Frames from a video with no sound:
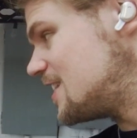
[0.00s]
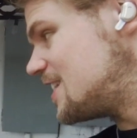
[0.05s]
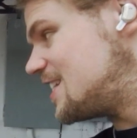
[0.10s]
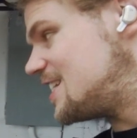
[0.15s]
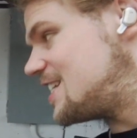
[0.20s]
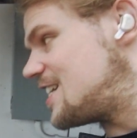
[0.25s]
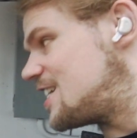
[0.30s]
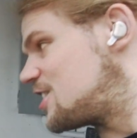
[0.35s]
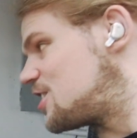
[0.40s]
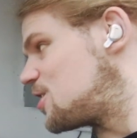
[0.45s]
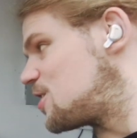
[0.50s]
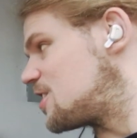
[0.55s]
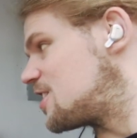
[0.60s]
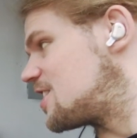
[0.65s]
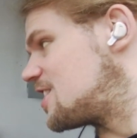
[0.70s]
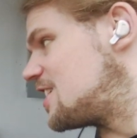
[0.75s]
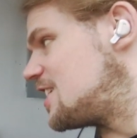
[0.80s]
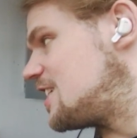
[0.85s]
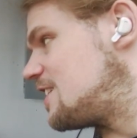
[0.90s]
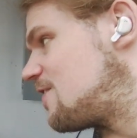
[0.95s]
And as you can
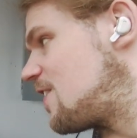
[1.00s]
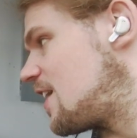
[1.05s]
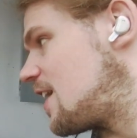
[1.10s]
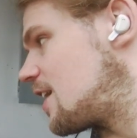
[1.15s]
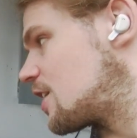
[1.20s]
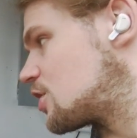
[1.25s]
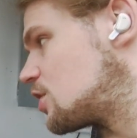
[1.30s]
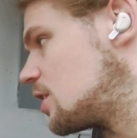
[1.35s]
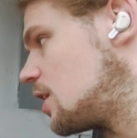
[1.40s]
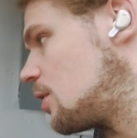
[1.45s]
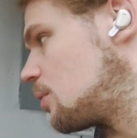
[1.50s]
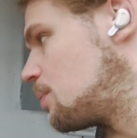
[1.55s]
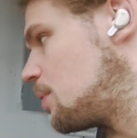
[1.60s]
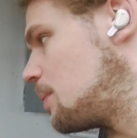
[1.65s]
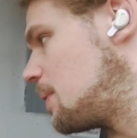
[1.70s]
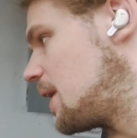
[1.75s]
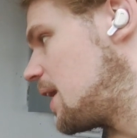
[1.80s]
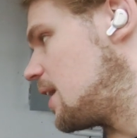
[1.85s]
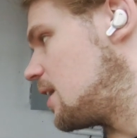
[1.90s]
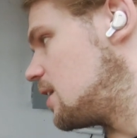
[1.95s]
see, if I actually, I'll put
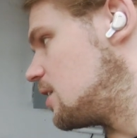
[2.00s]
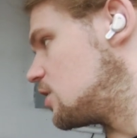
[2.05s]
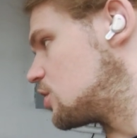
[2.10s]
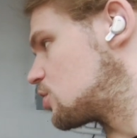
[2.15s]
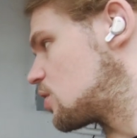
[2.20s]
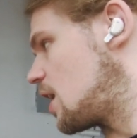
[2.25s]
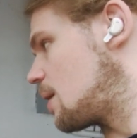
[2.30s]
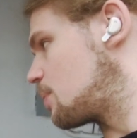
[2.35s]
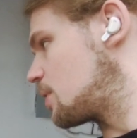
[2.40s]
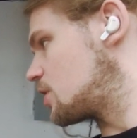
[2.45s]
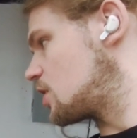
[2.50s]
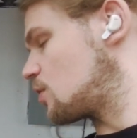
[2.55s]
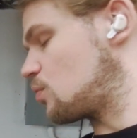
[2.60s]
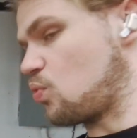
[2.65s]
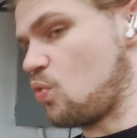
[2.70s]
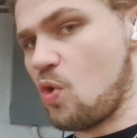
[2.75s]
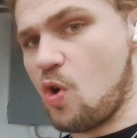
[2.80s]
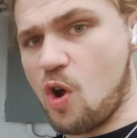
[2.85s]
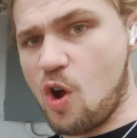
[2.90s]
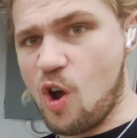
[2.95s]
my hand in this wrap right there.
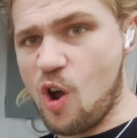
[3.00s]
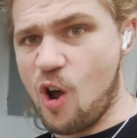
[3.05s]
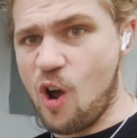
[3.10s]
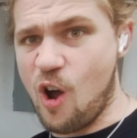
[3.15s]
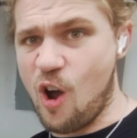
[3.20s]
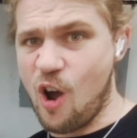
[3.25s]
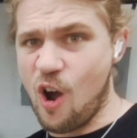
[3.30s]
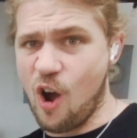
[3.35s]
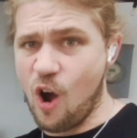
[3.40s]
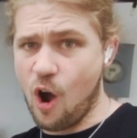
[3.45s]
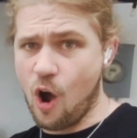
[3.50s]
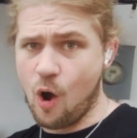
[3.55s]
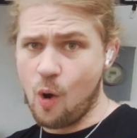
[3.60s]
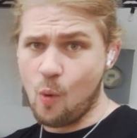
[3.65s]
Whoa!